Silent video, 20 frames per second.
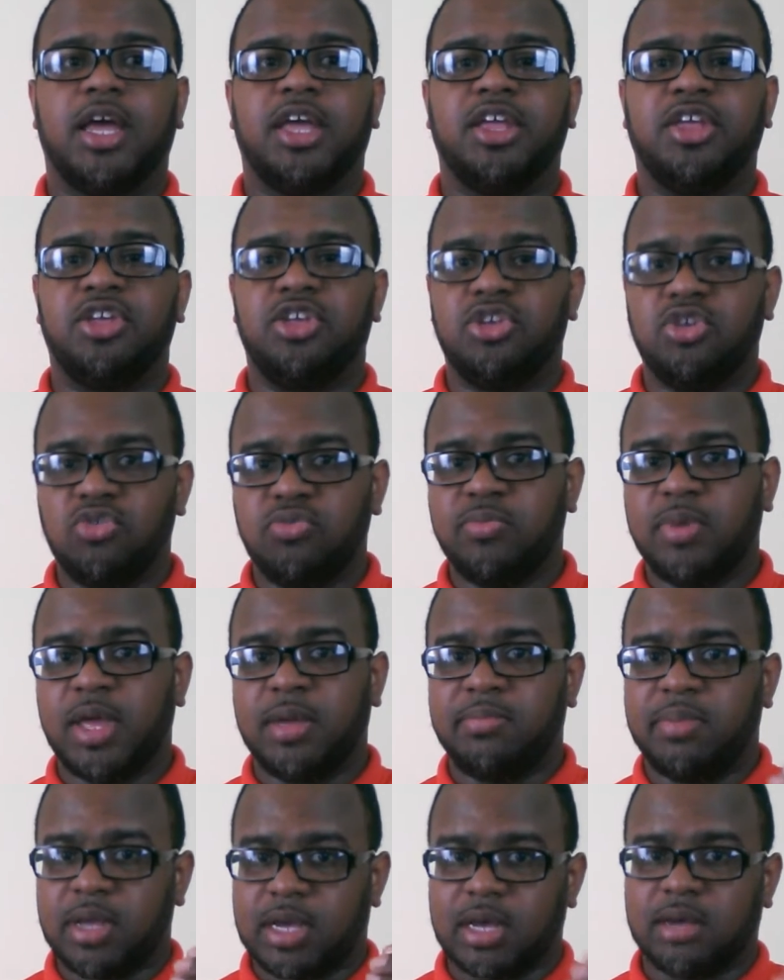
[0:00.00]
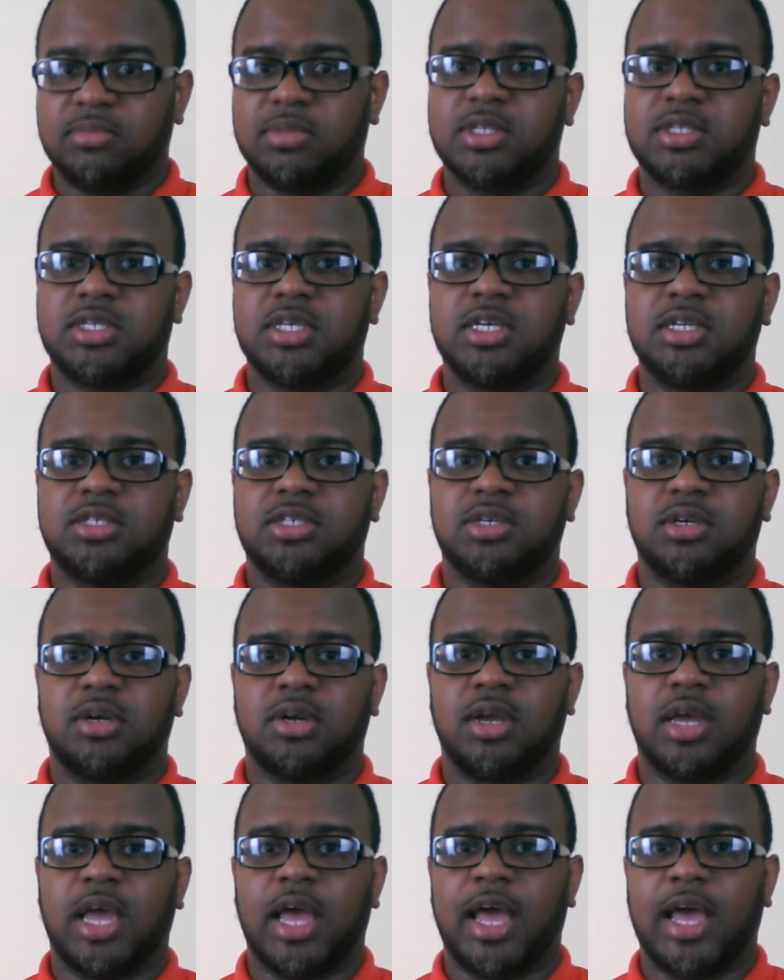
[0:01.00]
you may become the teacher.